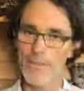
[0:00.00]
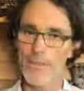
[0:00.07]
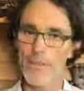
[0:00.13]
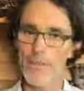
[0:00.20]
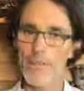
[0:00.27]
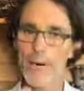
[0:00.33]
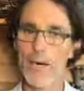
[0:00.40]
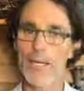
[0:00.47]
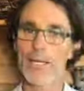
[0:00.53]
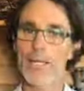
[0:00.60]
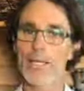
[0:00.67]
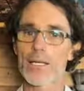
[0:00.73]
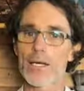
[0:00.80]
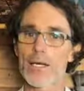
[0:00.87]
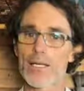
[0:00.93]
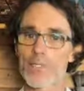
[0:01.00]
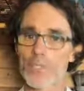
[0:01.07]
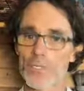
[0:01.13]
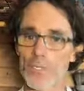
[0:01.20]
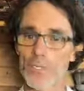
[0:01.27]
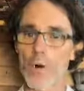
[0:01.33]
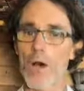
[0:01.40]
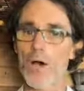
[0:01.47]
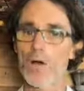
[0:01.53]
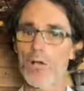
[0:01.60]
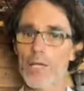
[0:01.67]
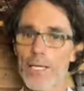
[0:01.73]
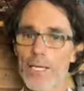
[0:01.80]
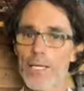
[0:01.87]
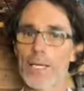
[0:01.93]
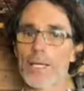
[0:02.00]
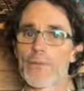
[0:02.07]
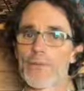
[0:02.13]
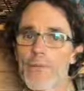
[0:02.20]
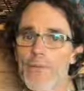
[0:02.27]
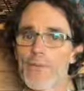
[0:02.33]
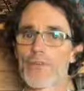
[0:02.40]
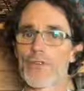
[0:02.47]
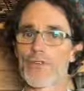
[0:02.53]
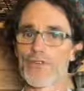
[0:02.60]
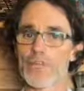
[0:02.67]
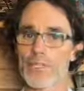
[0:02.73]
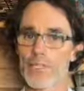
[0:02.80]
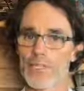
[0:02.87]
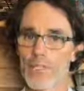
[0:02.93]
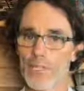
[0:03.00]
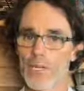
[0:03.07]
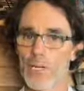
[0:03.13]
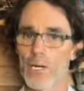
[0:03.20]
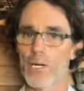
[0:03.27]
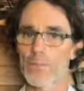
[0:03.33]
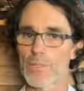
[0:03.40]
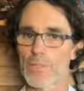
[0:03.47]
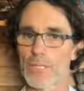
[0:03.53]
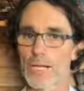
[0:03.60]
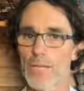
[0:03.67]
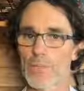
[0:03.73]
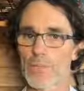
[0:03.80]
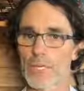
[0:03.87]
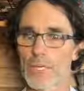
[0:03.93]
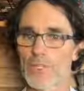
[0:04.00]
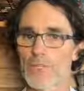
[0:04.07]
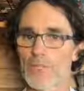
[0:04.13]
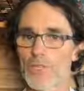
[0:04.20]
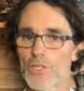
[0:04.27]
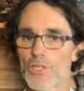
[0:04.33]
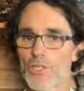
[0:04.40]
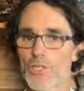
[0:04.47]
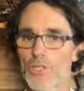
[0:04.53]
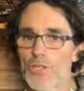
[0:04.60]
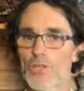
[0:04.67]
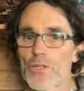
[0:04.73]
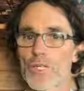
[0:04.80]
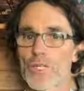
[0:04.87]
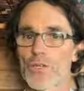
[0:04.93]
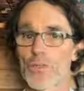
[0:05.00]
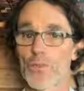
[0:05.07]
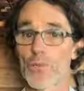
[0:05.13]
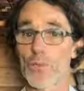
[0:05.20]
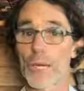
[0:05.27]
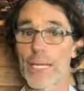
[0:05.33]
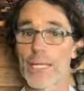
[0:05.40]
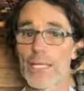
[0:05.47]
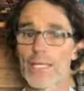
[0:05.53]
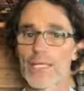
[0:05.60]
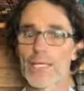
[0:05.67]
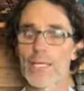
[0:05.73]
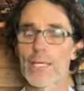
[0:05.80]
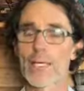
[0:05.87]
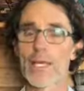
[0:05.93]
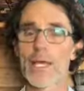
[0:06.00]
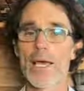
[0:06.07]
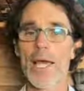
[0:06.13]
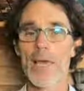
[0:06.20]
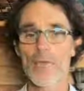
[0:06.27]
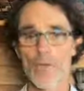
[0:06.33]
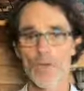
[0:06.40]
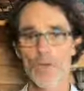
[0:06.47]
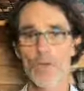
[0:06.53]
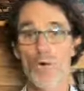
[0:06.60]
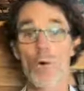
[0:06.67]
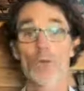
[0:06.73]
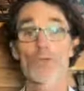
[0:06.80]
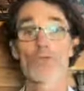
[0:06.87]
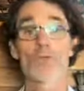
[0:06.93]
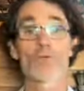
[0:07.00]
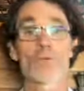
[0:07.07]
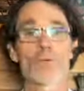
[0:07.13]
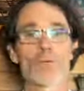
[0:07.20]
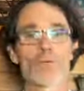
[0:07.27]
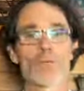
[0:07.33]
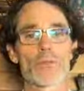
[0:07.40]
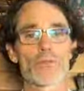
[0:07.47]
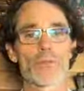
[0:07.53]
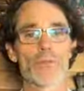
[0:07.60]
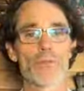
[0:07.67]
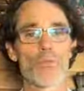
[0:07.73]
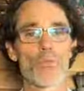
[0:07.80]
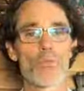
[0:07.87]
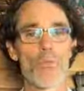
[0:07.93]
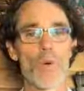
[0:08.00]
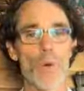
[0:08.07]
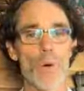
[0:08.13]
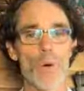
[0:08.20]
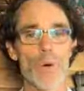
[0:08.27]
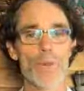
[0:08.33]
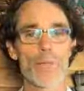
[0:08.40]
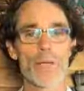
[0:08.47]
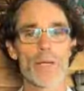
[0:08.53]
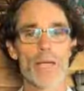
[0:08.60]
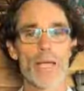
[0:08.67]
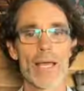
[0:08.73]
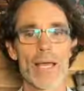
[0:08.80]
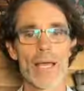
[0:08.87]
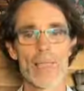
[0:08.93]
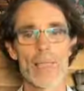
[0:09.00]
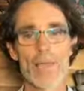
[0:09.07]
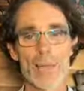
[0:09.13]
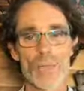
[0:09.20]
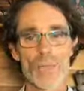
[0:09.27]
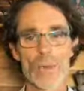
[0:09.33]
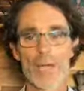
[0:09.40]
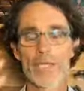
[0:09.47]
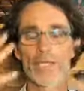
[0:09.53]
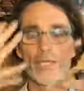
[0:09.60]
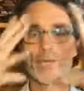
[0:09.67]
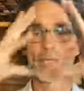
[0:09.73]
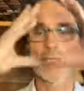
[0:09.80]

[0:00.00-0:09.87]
on the body to kind of swaddle it, and then the nervous system calms down because of the security of the weight. And then you also put something warm. And then what I do is